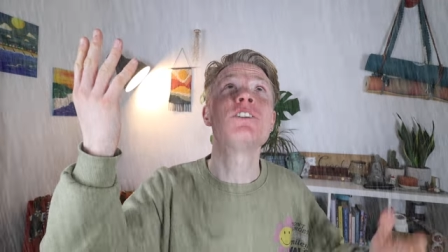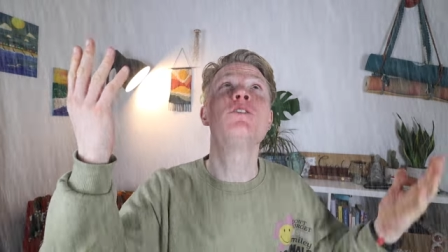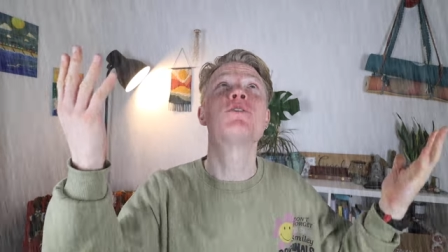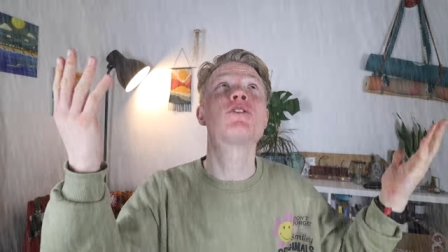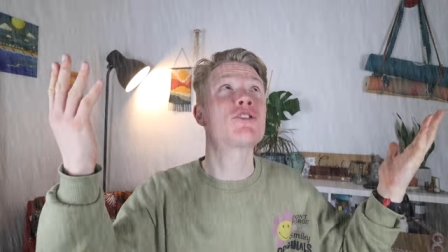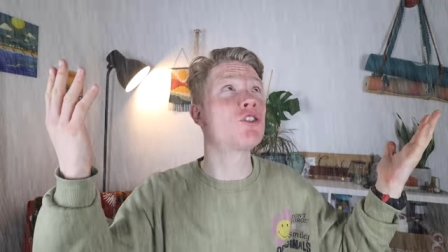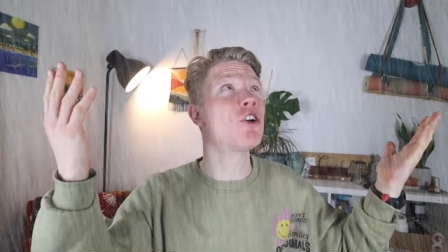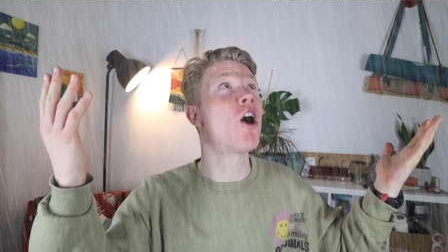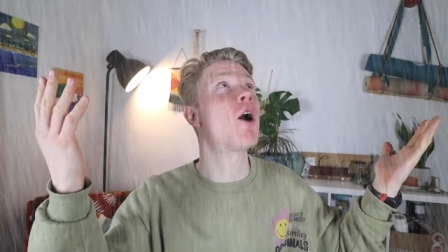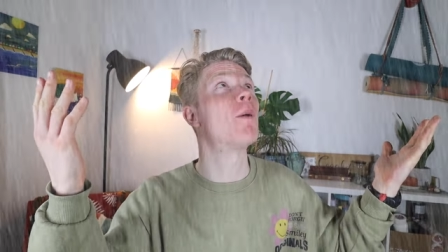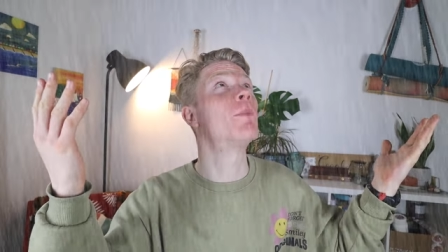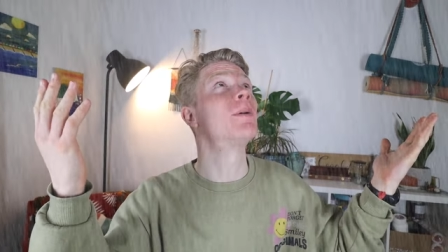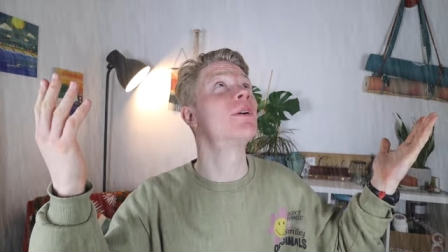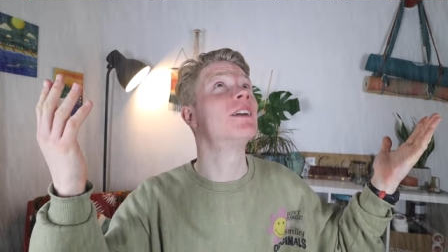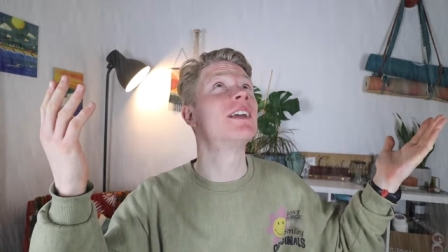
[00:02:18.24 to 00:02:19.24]
can you
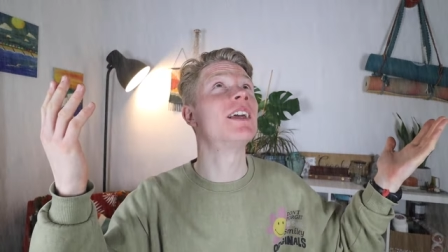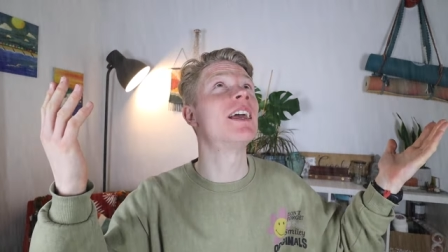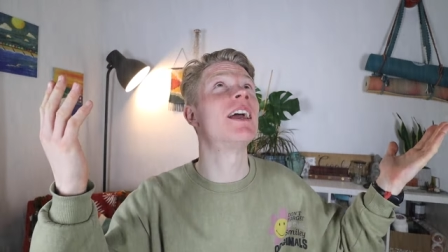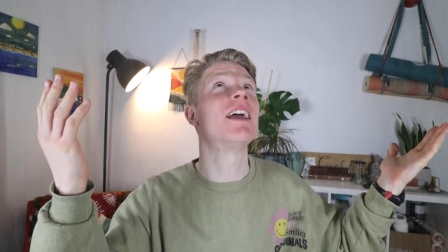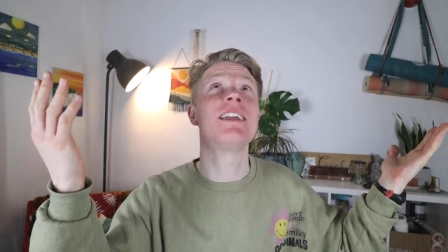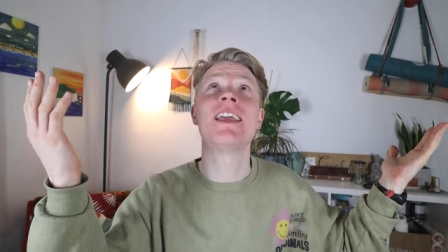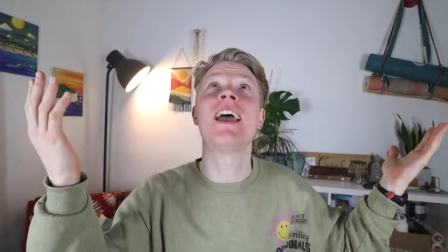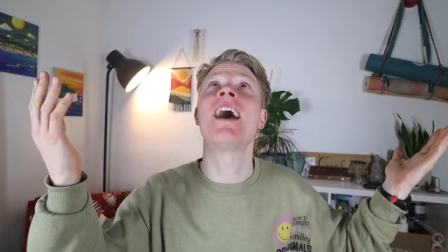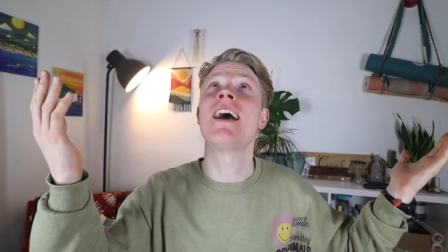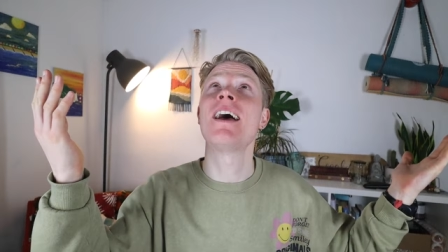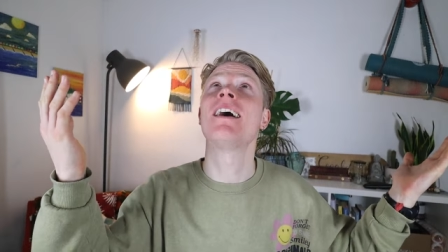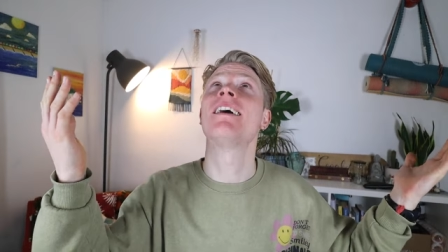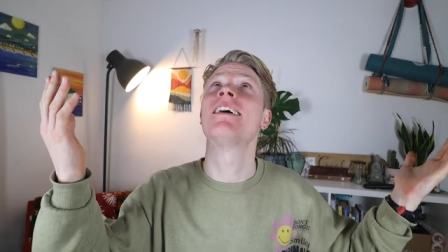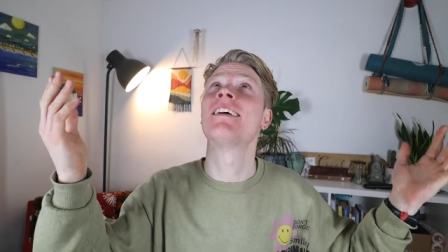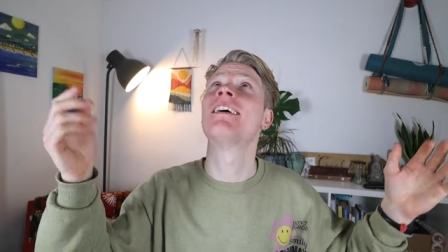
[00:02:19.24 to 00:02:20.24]
stop?
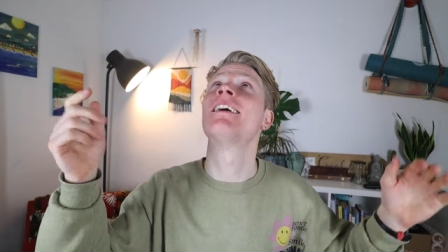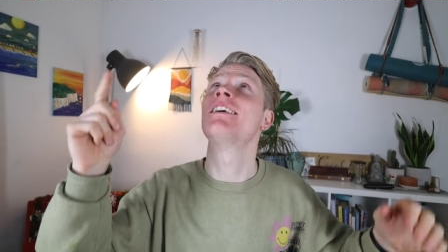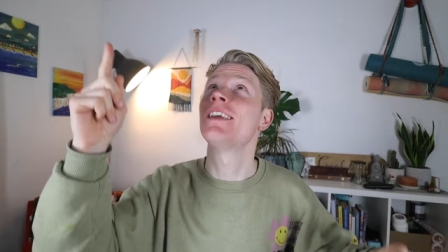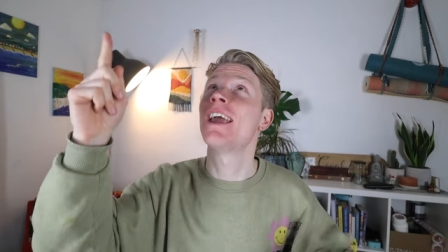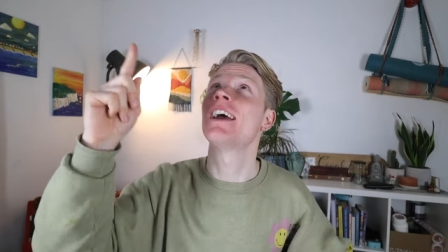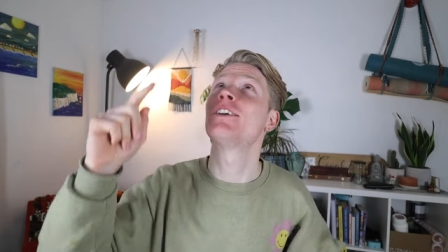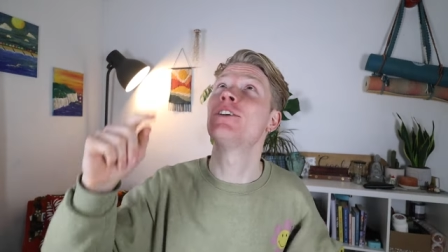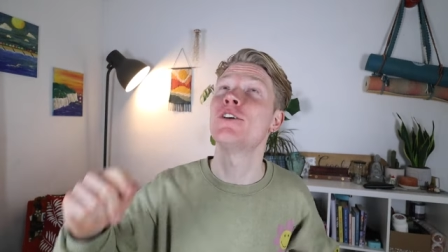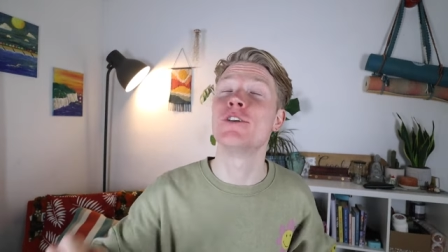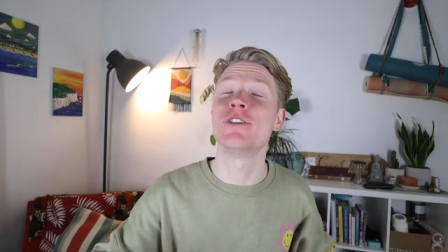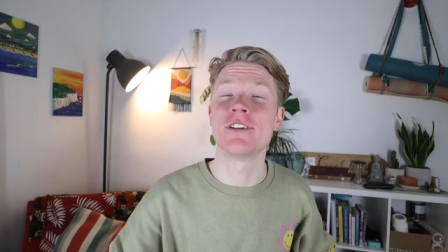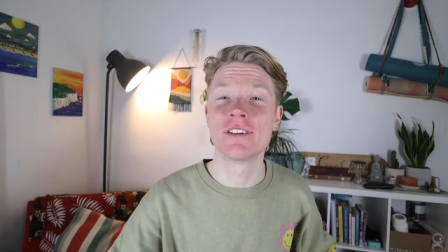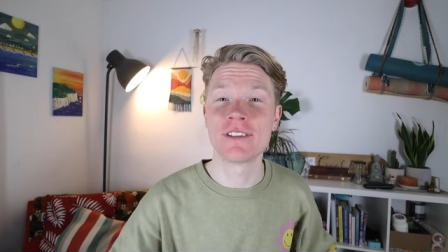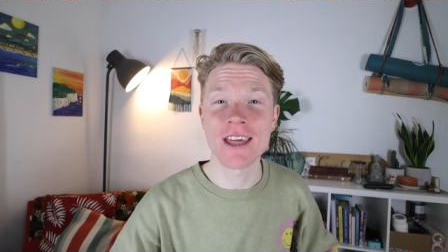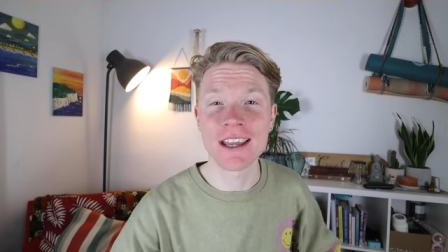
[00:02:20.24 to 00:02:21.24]
Yeah, yeah,
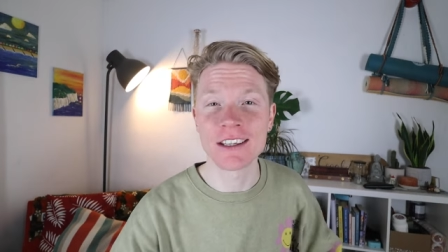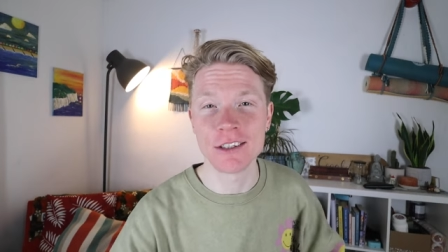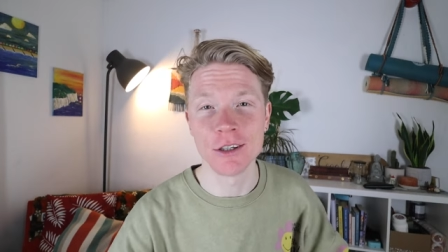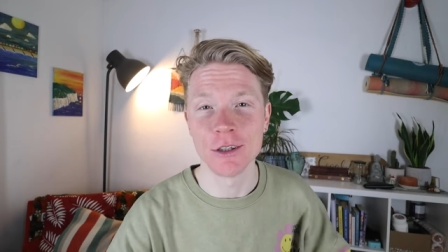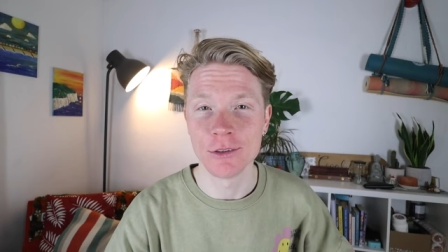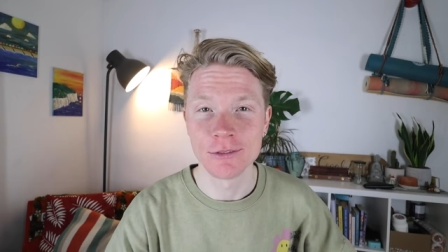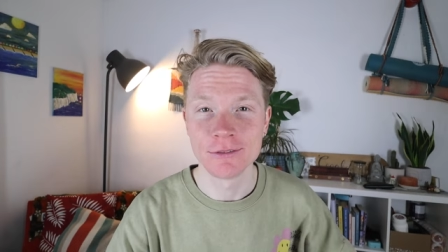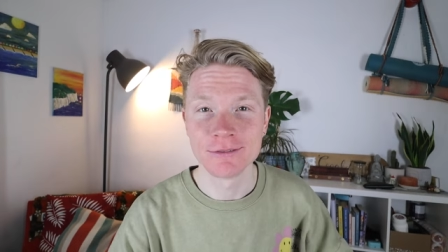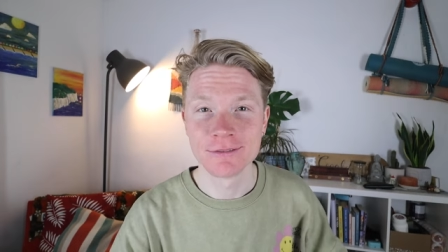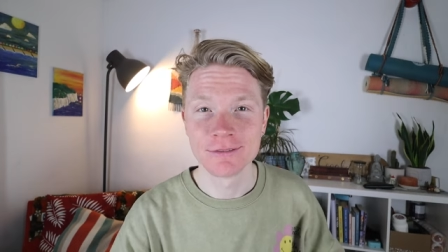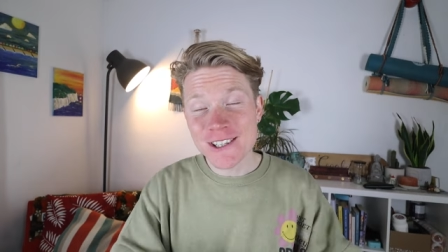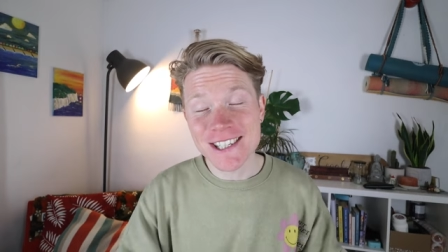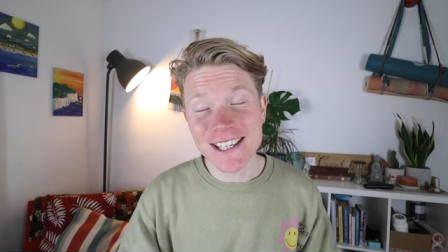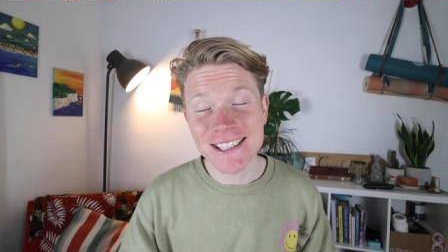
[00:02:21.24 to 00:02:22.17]
good, thank you. Hereford